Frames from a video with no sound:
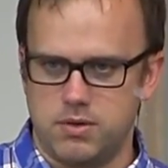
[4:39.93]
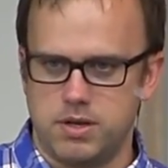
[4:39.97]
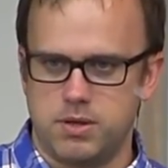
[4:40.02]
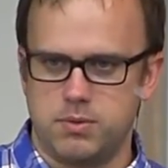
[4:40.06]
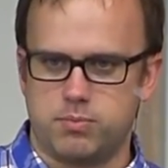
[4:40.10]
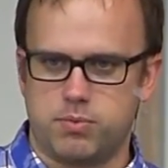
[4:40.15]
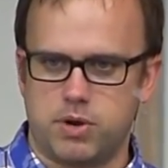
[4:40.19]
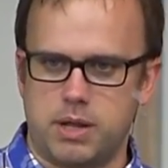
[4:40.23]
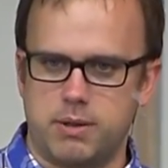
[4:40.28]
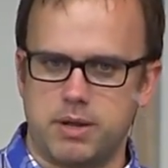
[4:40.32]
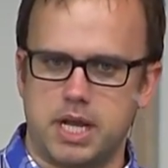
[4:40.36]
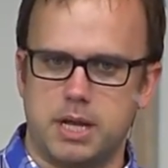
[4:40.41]

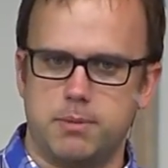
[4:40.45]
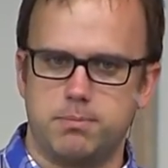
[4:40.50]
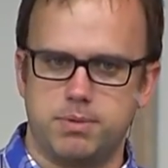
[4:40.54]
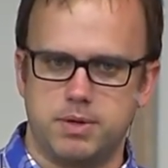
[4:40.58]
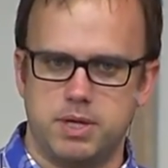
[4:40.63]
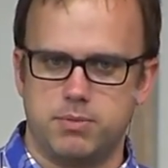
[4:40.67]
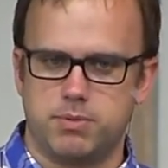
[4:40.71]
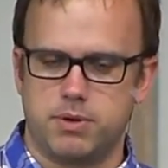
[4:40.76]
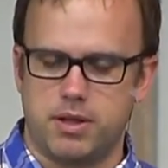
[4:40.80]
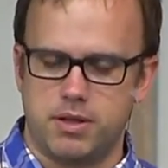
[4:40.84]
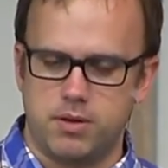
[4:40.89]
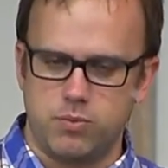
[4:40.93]
He
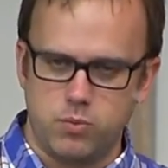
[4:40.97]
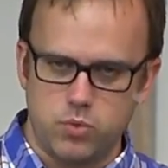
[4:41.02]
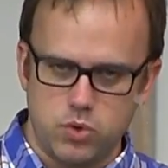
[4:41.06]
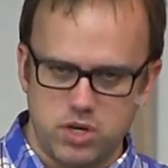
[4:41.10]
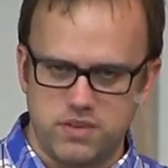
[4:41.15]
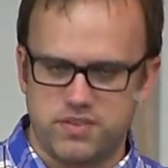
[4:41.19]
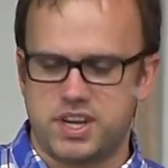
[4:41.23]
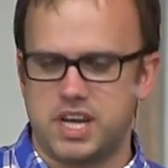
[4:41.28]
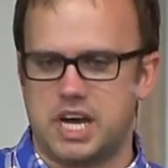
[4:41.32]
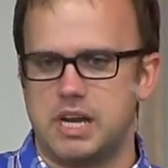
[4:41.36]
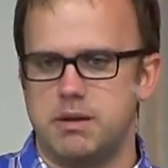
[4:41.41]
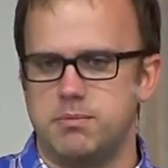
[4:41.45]
probably
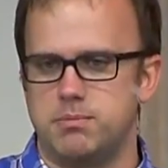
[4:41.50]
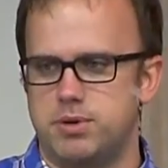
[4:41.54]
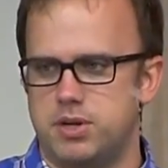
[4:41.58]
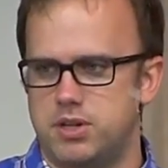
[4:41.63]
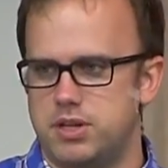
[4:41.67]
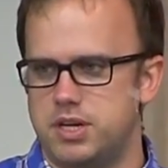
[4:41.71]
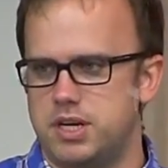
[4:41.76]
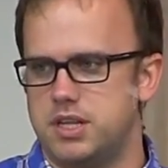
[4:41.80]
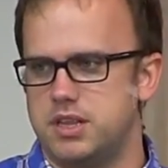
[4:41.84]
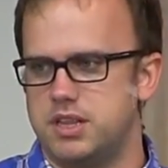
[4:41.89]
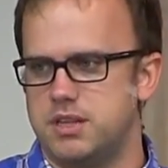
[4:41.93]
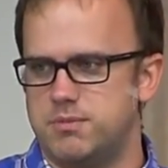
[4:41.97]
would have gotten
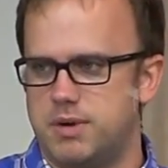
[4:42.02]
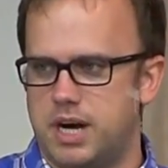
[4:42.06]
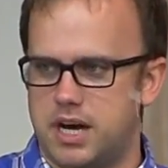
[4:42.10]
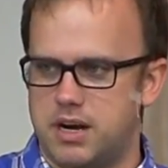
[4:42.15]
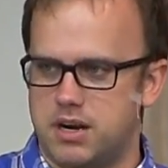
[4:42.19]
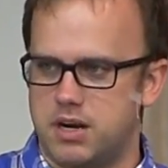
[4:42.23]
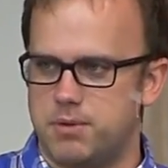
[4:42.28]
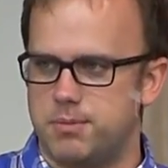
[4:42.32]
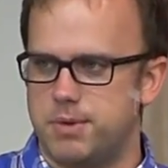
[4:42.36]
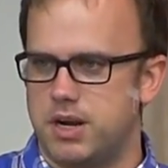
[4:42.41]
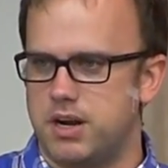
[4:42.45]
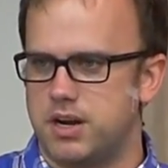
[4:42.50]
bullied in the
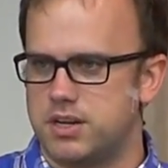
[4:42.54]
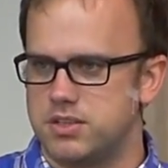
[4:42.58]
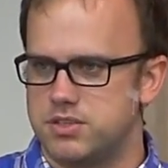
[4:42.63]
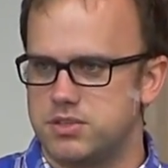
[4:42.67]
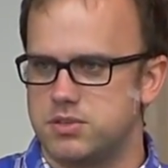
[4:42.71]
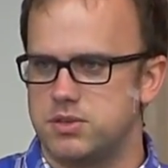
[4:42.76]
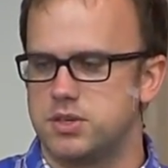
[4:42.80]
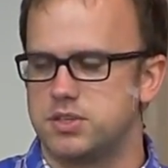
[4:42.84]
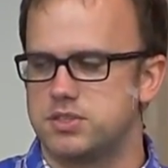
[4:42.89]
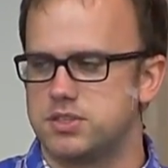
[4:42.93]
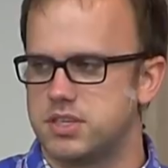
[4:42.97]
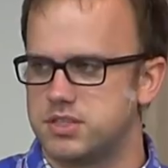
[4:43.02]
modern American
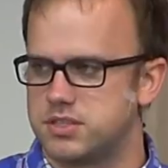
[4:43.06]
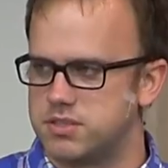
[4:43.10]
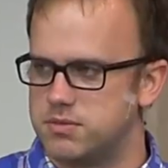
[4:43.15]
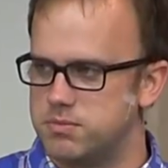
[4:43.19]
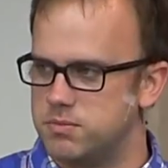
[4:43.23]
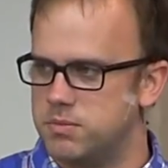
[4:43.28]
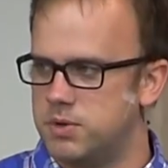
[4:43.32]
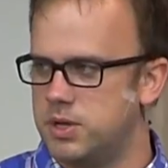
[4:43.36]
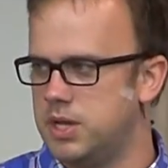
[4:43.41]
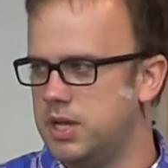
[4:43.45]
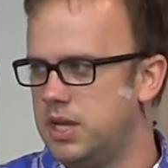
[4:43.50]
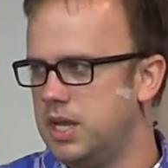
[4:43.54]
school
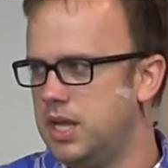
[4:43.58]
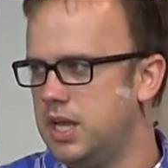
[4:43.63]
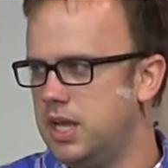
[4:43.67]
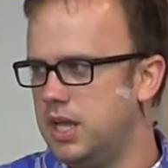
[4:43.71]
system.